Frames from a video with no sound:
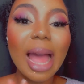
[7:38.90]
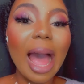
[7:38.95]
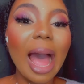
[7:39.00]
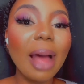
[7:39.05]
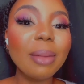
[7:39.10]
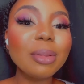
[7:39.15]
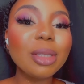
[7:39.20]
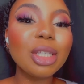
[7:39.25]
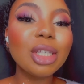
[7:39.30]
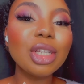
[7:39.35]

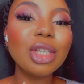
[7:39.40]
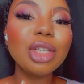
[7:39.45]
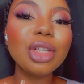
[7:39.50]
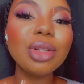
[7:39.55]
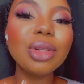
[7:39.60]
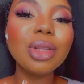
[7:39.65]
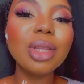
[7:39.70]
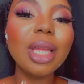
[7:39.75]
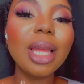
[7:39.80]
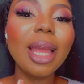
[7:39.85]

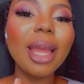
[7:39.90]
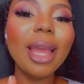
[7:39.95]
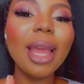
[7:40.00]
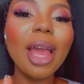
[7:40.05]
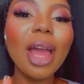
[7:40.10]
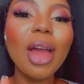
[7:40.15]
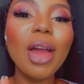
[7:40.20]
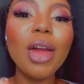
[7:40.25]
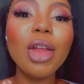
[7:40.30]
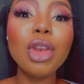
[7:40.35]

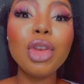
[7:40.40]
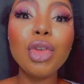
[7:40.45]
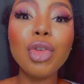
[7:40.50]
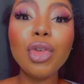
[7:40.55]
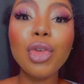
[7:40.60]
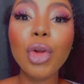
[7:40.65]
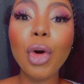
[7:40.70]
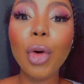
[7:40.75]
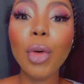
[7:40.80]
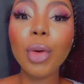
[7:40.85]
absolutely
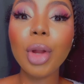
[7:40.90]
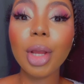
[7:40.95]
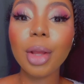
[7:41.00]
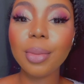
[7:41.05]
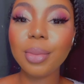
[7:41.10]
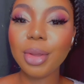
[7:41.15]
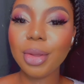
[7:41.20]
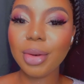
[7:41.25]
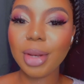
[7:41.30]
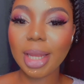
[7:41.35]
no
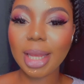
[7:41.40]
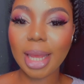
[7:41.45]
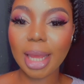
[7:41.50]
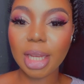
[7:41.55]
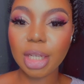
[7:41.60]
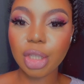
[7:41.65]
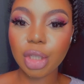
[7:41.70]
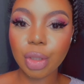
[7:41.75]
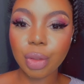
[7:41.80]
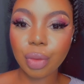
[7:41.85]

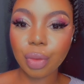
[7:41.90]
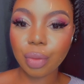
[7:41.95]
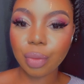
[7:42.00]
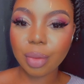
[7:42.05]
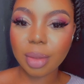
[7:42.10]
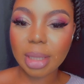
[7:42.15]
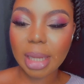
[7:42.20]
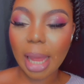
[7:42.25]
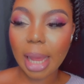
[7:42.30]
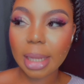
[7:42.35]
communication
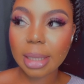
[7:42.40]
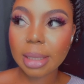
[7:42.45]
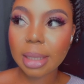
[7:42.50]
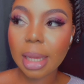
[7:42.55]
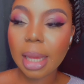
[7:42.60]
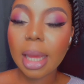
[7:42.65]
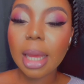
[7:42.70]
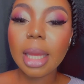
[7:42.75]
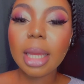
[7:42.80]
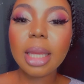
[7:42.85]
through text.
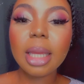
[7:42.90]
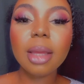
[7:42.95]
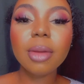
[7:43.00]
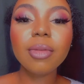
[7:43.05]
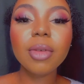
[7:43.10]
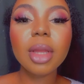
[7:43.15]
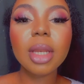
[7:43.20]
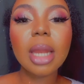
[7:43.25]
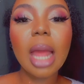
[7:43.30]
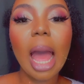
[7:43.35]

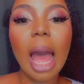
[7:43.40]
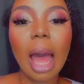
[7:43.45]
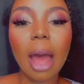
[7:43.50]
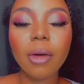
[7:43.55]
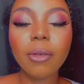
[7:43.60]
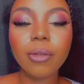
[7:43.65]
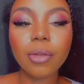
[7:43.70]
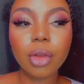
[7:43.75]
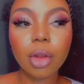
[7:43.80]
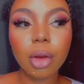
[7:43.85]
Even
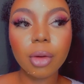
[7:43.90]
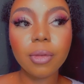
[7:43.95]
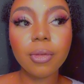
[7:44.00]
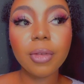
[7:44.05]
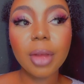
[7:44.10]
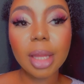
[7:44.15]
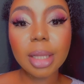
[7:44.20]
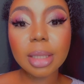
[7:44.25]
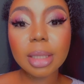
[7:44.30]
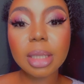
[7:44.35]
after
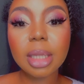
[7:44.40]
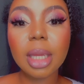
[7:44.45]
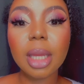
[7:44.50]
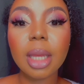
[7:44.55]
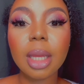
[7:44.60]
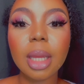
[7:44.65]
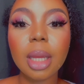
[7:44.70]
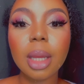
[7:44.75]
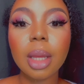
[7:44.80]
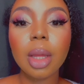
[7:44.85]

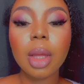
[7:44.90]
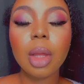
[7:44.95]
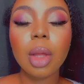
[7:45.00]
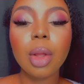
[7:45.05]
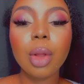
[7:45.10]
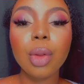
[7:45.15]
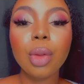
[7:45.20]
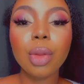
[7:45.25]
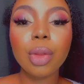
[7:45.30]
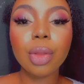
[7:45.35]
venting
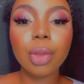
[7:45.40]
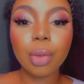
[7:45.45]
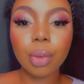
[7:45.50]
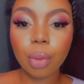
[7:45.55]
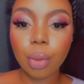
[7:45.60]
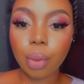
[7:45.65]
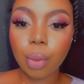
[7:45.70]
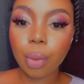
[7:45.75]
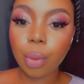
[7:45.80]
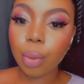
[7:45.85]

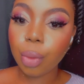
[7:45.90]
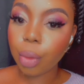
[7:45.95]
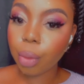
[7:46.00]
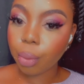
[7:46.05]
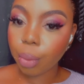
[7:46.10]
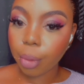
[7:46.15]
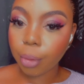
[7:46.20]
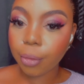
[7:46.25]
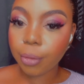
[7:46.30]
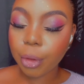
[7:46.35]
through the
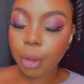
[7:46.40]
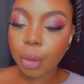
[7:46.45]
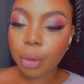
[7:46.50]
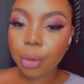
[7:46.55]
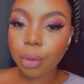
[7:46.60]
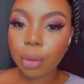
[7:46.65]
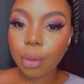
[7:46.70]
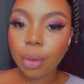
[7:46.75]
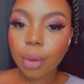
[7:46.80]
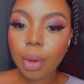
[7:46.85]

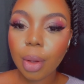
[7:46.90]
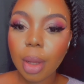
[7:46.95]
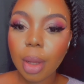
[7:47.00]
review,